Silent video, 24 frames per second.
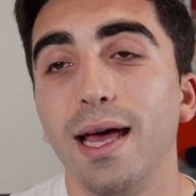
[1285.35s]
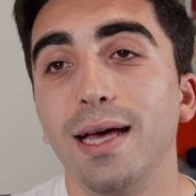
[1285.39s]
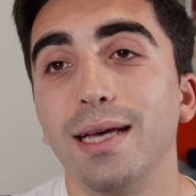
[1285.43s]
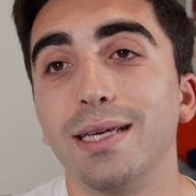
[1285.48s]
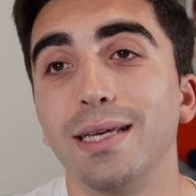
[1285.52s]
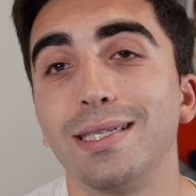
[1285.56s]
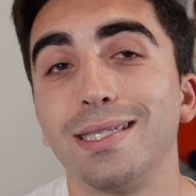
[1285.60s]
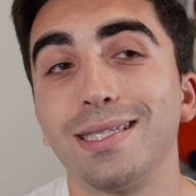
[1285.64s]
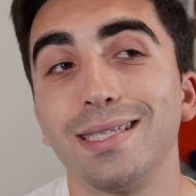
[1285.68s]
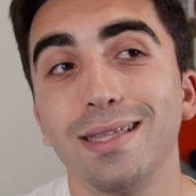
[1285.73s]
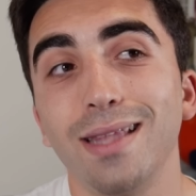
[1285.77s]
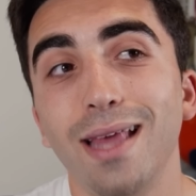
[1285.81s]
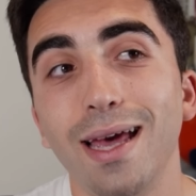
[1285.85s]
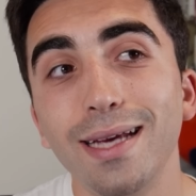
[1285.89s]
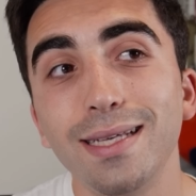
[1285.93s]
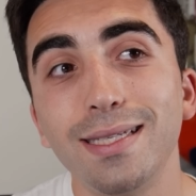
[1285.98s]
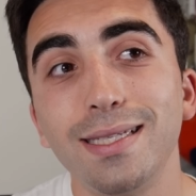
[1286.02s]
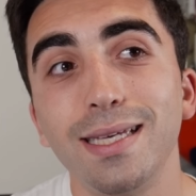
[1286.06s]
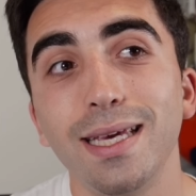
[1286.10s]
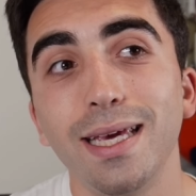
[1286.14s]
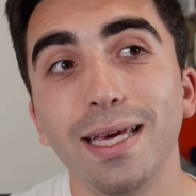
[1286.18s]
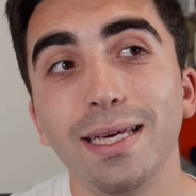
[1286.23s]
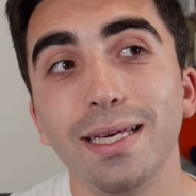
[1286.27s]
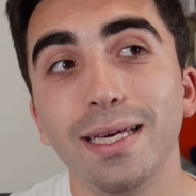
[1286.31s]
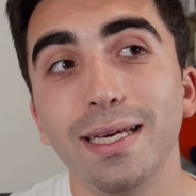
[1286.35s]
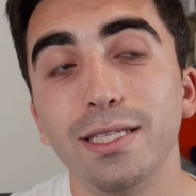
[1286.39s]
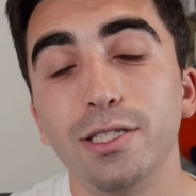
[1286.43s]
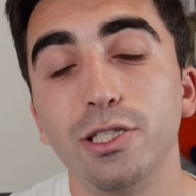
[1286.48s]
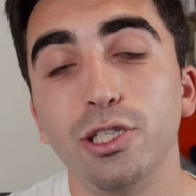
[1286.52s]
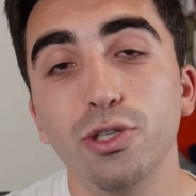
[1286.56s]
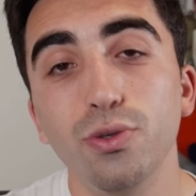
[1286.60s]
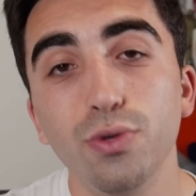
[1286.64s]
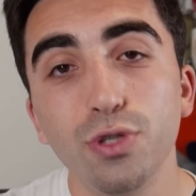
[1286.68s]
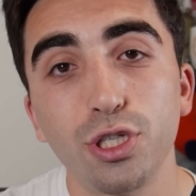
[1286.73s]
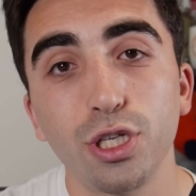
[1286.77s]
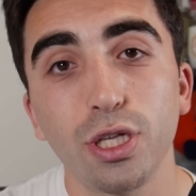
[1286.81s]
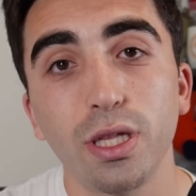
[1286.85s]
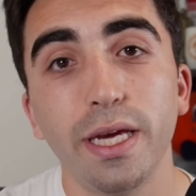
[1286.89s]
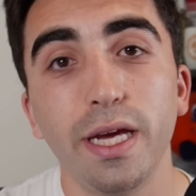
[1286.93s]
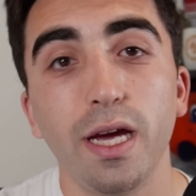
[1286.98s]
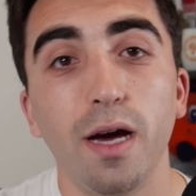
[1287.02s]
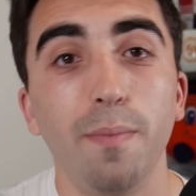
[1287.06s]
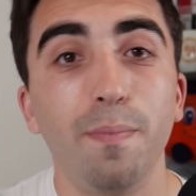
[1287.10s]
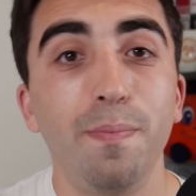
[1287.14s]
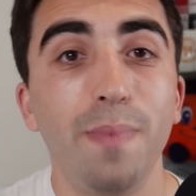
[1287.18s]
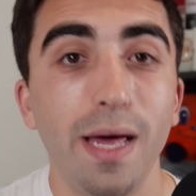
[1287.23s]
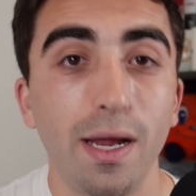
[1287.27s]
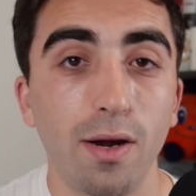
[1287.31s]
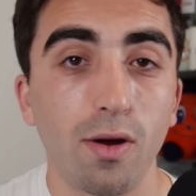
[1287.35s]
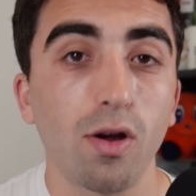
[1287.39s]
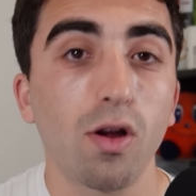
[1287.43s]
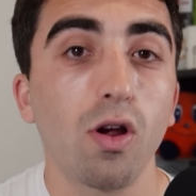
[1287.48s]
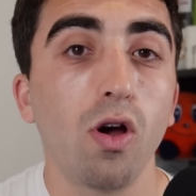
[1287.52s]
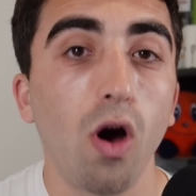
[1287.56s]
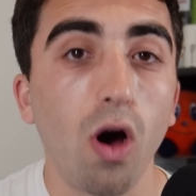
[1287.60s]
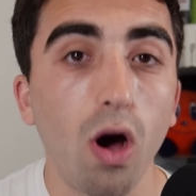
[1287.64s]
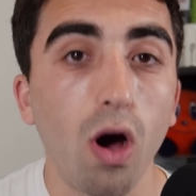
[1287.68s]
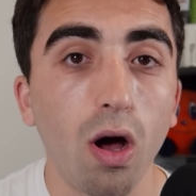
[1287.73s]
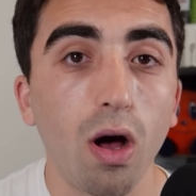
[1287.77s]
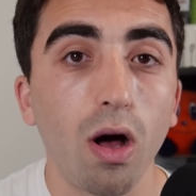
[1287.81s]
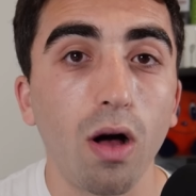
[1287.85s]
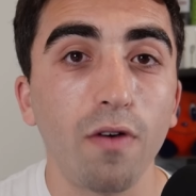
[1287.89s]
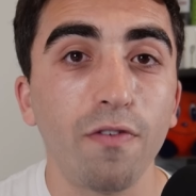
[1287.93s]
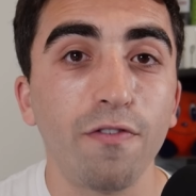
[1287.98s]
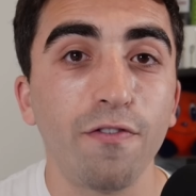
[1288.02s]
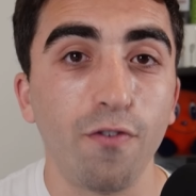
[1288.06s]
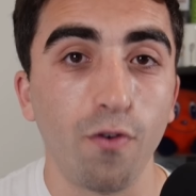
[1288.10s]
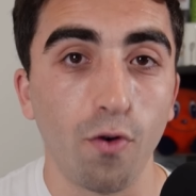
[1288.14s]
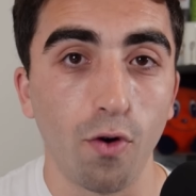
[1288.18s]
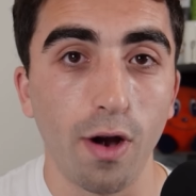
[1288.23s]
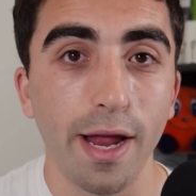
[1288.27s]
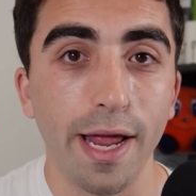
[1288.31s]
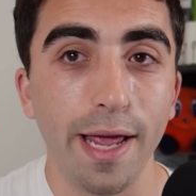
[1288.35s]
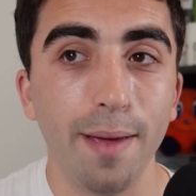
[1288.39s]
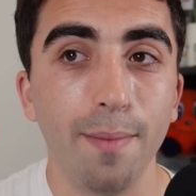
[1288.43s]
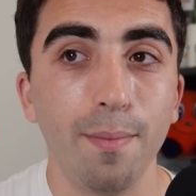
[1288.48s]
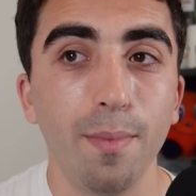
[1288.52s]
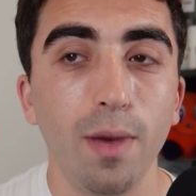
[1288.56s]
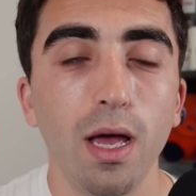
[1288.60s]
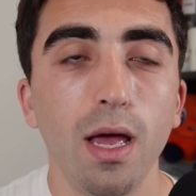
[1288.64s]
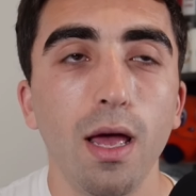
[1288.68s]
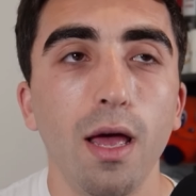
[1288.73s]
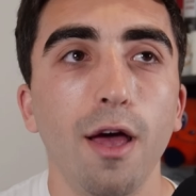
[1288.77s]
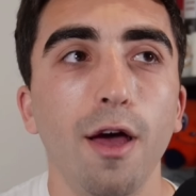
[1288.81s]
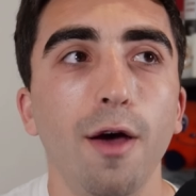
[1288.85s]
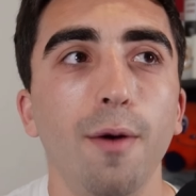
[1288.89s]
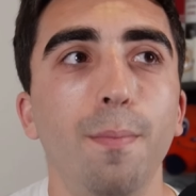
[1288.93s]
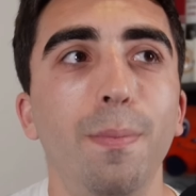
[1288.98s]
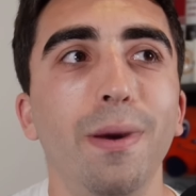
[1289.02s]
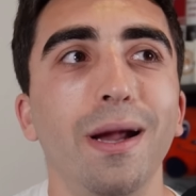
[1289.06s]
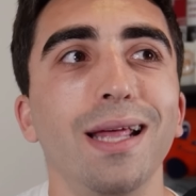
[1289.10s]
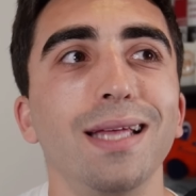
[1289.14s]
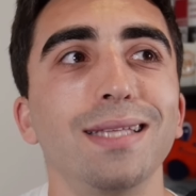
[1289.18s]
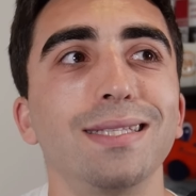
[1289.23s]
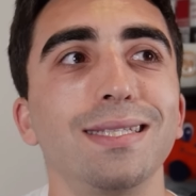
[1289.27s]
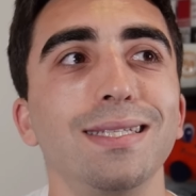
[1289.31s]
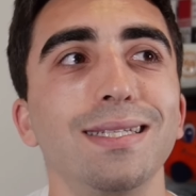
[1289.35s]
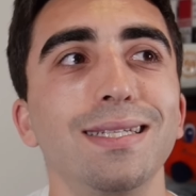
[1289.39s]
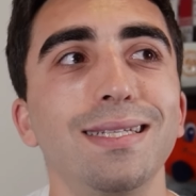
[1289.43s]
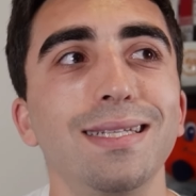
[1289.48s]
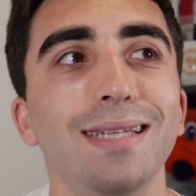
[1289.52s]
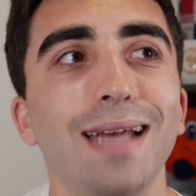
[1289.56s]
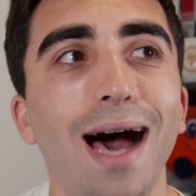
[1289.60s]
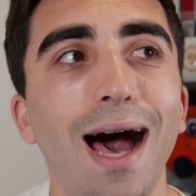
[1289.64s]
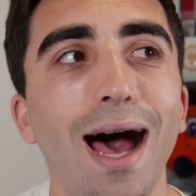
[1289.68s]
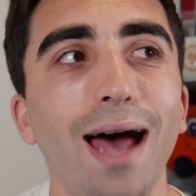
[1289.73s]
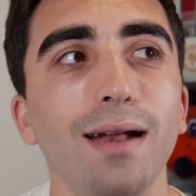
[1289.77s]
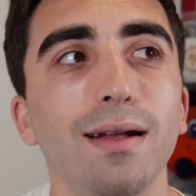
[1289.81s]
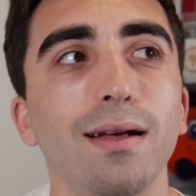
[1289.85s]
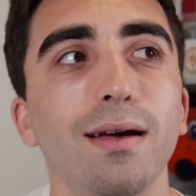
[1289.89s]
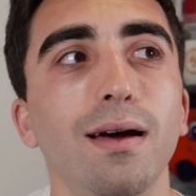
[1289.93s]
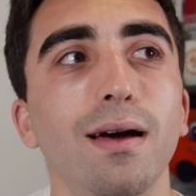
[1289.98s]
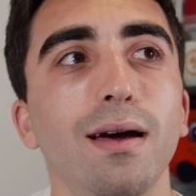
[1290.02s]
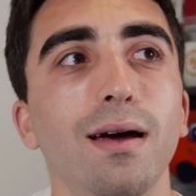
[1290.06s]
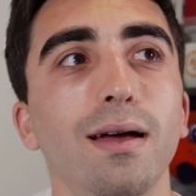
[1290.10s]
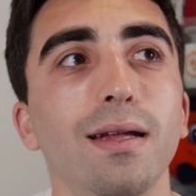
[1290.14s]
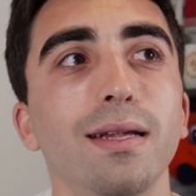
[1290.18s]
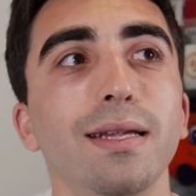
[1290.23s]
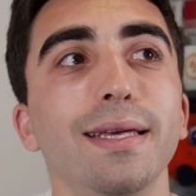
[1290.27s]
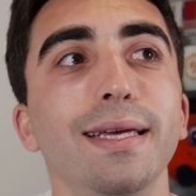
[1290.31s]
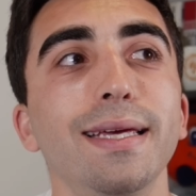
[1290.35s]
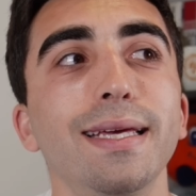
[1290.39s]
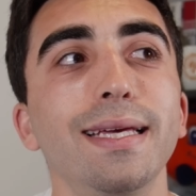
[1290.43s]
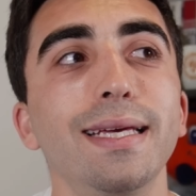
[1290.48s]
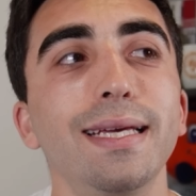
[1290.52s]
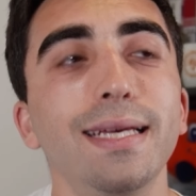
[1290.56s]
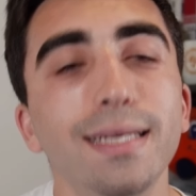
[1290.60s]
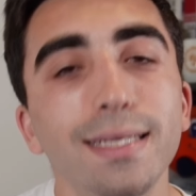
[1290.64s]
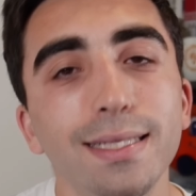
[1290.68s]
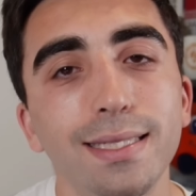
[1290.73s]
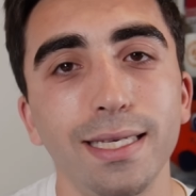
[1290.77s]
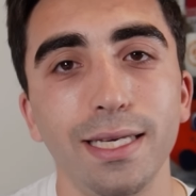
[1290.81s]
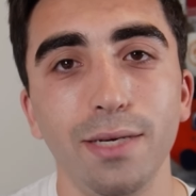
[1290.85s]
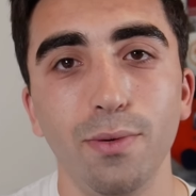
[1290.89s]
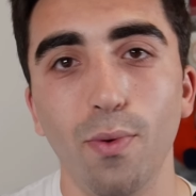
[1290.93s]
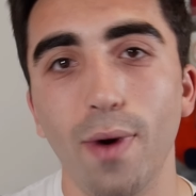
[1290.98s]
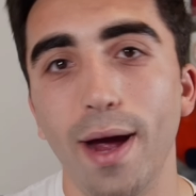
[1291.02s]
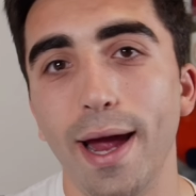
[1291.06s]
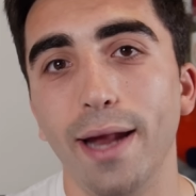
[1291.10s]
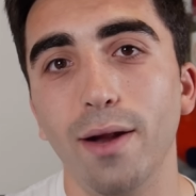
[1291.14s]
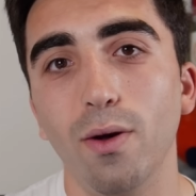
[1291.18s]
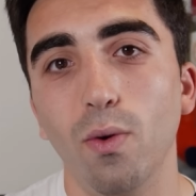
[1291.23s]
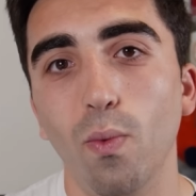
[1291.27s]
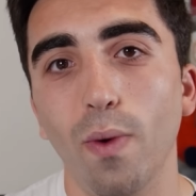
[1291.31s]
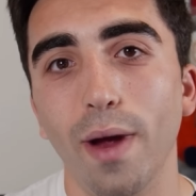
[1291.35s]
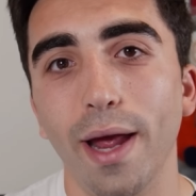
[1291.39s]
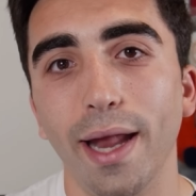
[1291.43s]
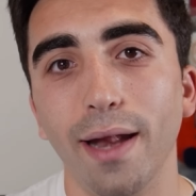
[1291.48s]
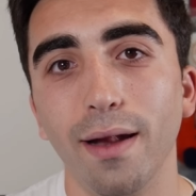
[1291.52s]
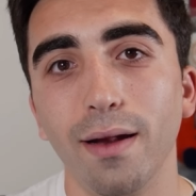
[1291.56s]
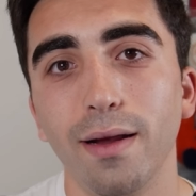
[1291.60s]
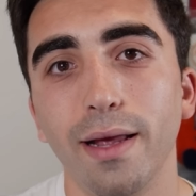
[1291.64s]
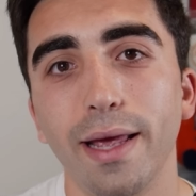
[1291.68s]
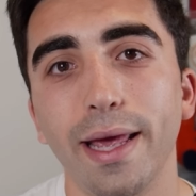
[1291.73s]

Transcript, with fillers: Slicing is usually a better call for him, but it's not an easy way to win.